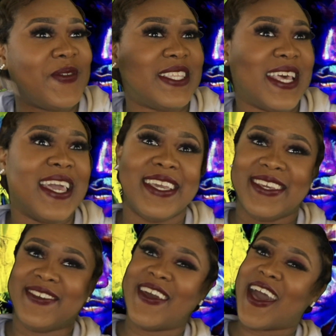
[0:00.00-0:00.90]
was like,
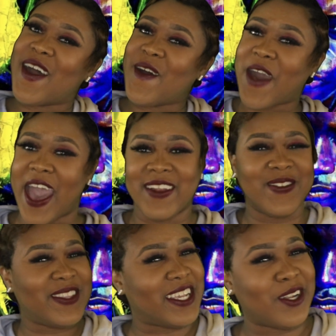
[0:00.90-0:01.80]
yo, I
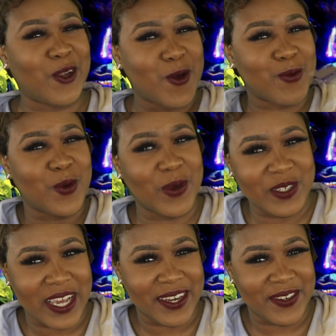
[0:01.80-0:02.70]
don't think the Lord will
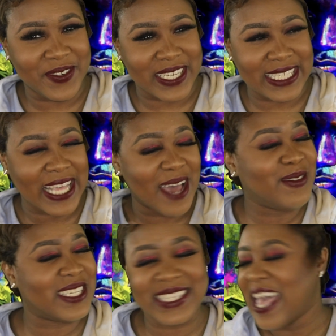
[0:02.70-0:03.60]
want y'all to do this. I
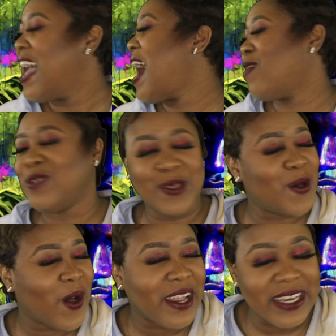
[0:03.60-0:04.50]
just, I'm just
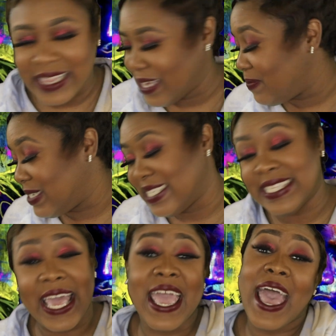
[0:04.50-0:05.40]
gonna go out on the limb and just
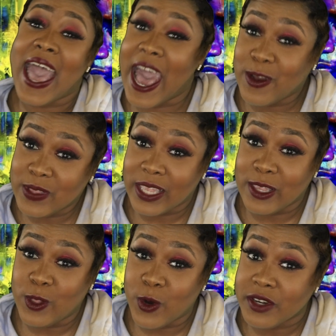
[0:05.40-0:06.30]
say, I don't think
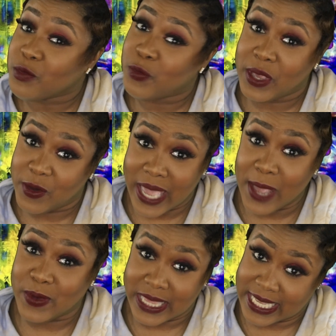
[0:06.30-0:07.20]
the Lord will be
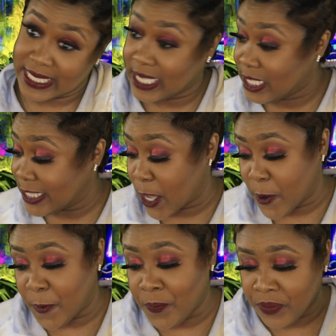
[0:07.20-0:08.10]
okay with this.
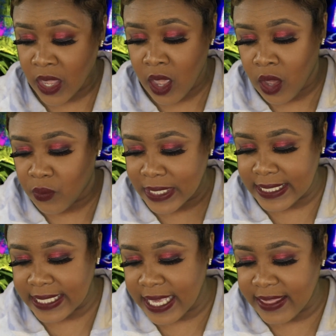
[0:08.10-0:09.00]
So we
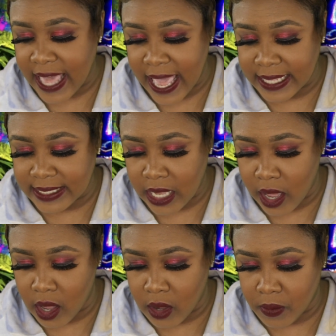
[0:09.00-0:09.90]
see that,
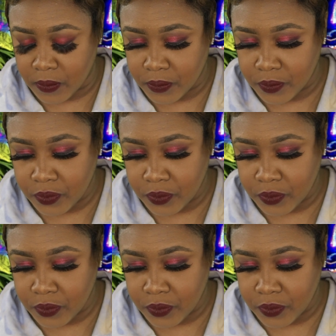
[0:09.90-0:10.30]
um,